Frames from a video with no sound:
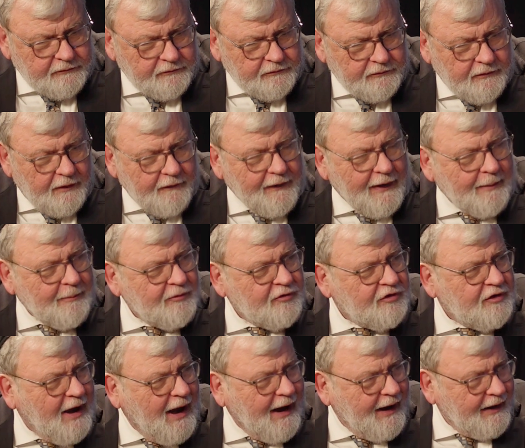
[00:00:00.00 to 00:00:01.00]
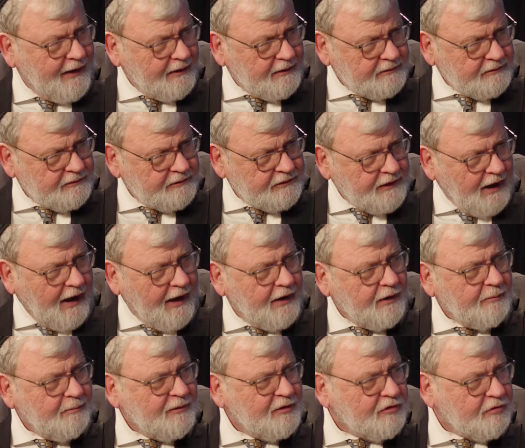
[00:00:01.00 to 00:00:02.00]
Her name is Yael
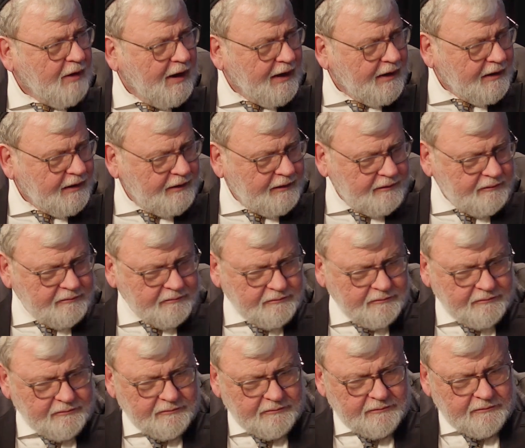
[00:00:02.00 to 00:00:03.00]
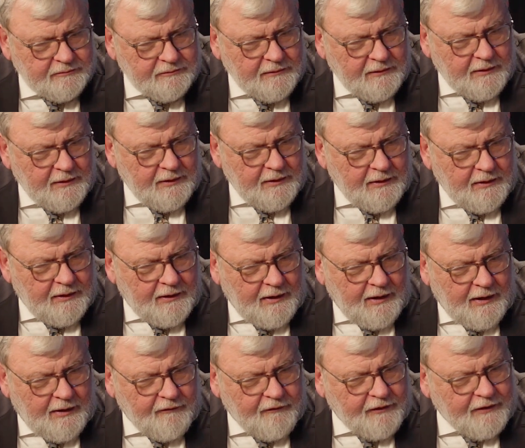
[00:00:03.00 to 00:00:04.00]
Mizrahi.
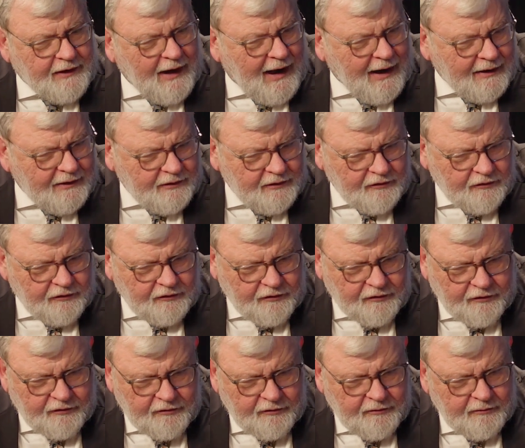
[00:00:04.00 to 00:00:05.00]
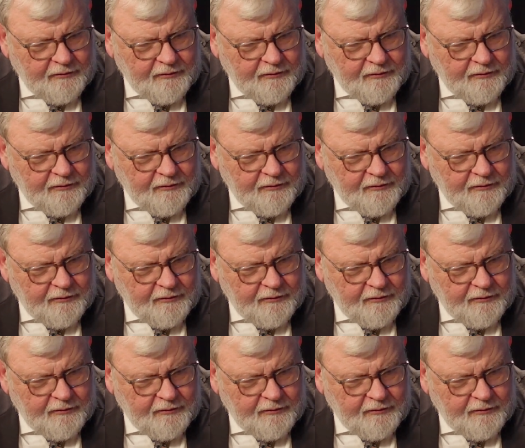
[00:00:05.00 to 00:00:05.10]
And the doctors,